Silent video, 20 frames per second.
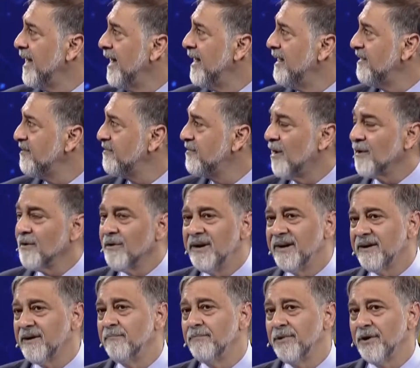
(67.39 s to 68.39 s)
And it's not
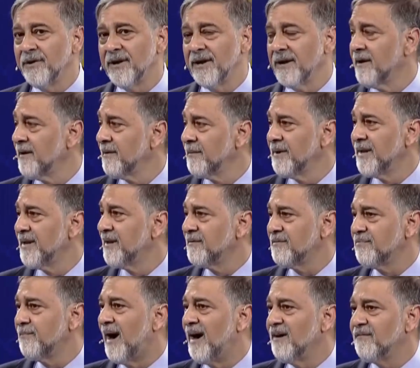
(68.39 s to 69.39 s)
only computing. I mean, the
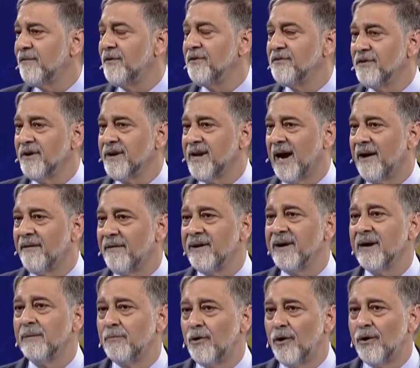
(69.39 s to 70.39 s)
smartphones you're
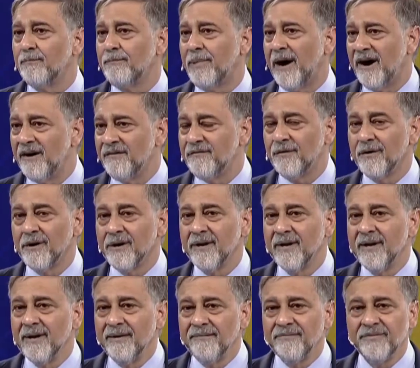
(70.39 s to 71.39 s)
carrying are more powerful
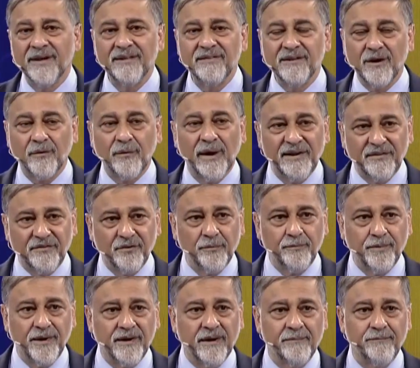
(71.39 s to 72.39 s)
than the Cray
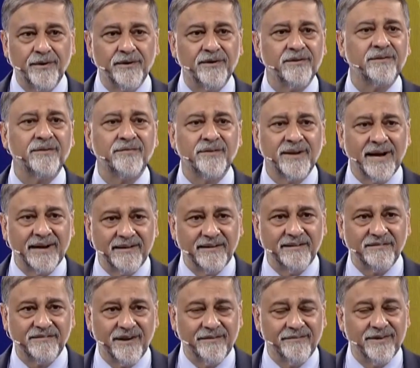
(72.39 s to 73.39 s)
supercomputers of the
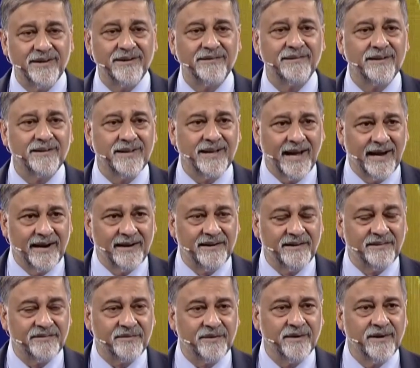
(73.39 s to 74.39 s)
1970s and the
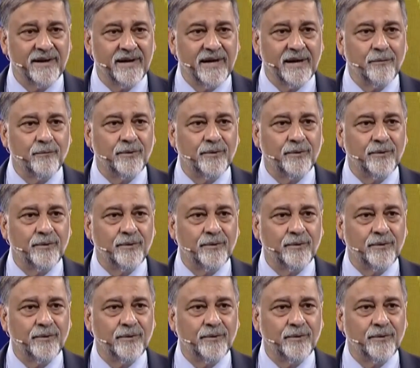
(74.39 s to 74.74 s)
80s,